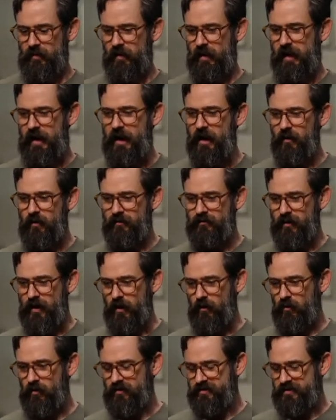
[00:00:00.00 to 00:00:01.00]
However, I
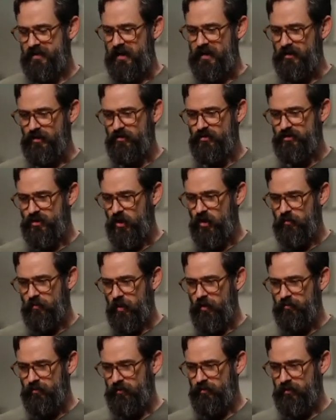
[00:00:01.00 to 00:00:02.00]
will say use
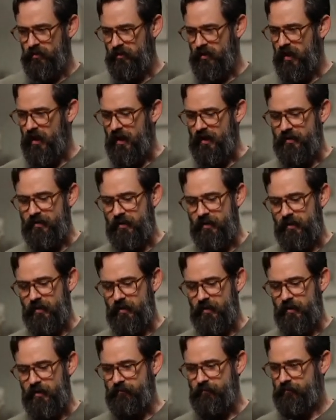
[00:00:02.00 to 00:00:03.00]
cobalt blue a lot,
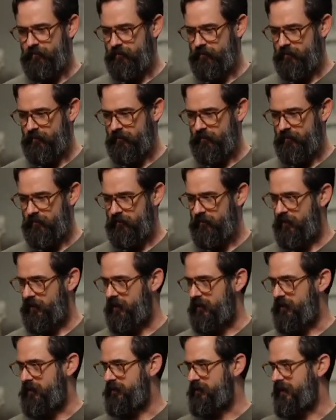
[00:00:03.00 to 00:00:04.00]

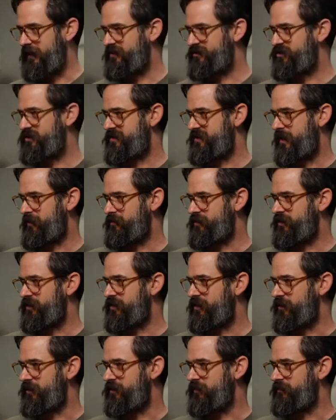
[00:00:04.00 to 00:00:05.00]
and that's just up to
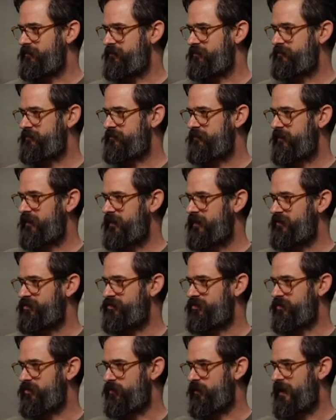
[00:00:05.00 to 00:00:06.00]
you. Is
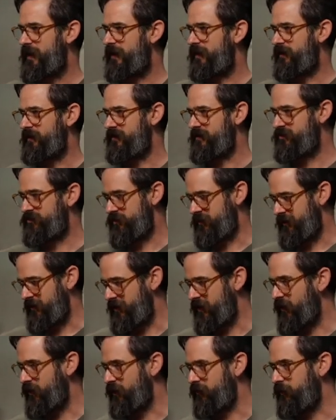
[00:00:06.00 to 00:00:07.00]
your red alizarin?
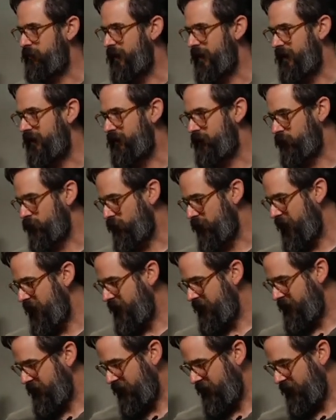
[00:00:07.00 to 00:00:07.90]
No, my red